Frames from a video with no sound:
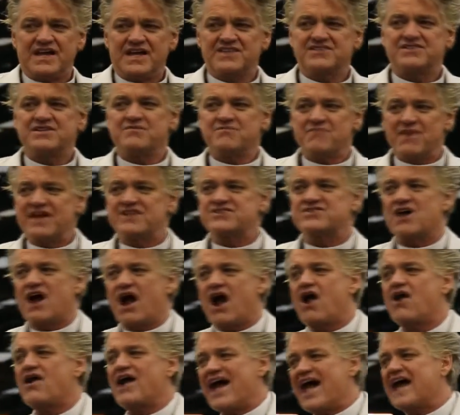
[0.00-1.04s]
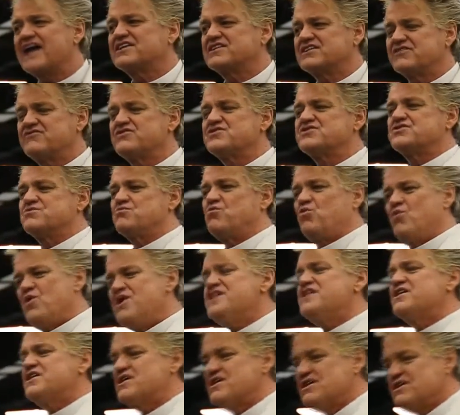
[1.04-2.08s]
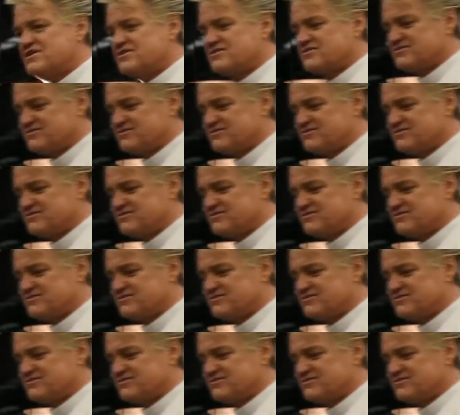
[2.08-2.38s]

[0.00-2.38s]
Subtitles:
is it makes our activism weak.